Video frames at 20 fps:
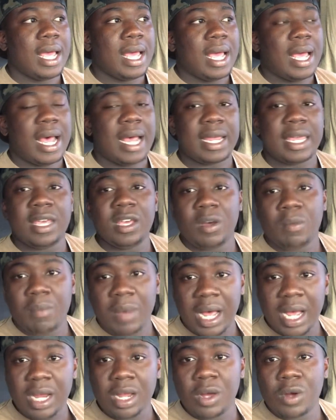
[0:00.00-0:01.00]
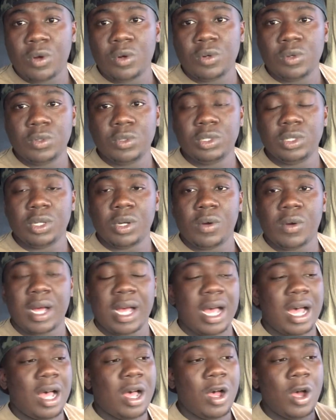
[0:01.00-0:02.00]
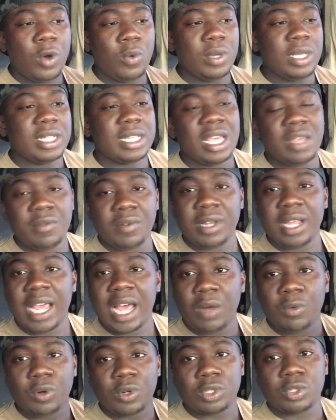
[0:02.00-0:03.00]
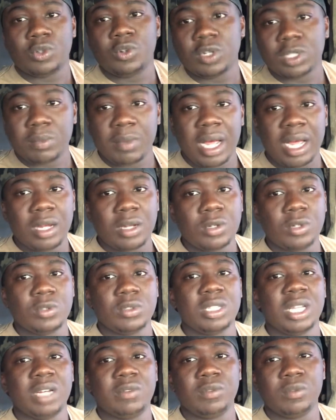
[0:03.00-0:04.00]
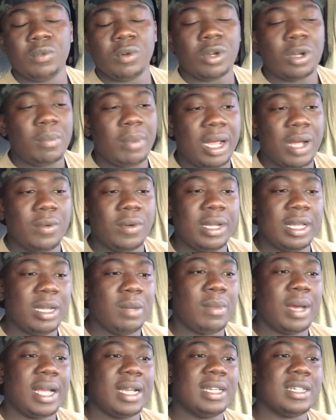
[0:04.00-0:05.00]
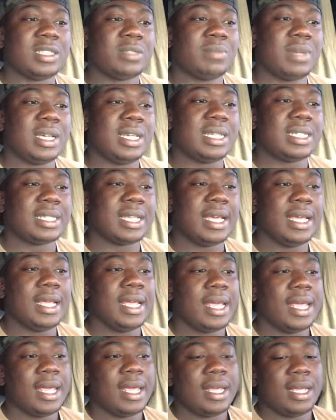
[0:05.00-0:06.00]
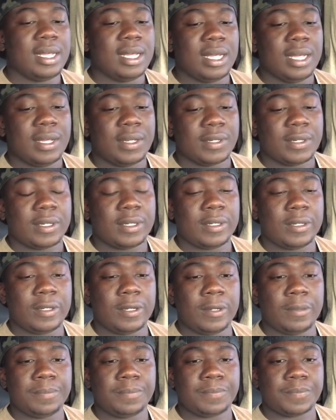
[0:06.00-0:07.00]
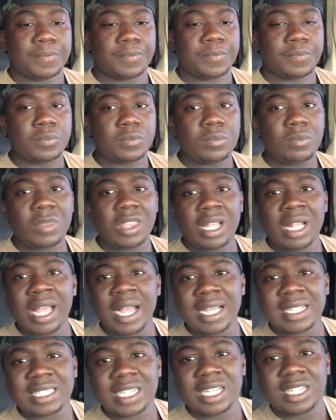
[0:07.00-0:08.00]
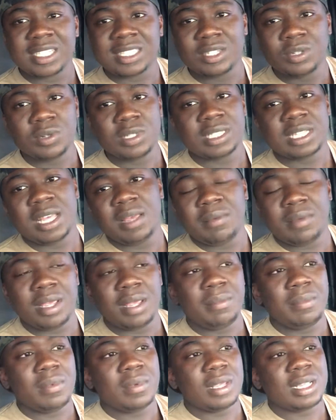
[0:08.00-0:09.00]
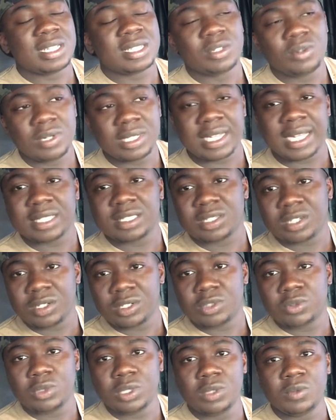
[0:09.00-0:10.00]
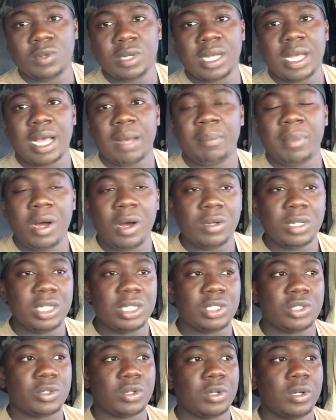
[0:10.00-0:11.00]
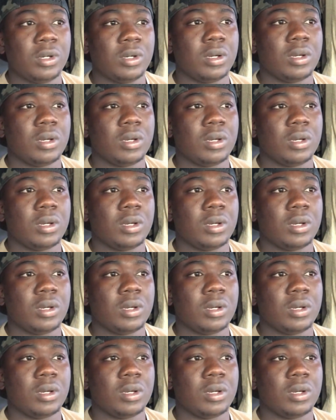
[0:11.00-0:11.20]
I kept my goals, you know. I always, every day I work towards my goals. Never worry about what anybody else may say. Like I say, as soon as I turned 21, I bought this truck,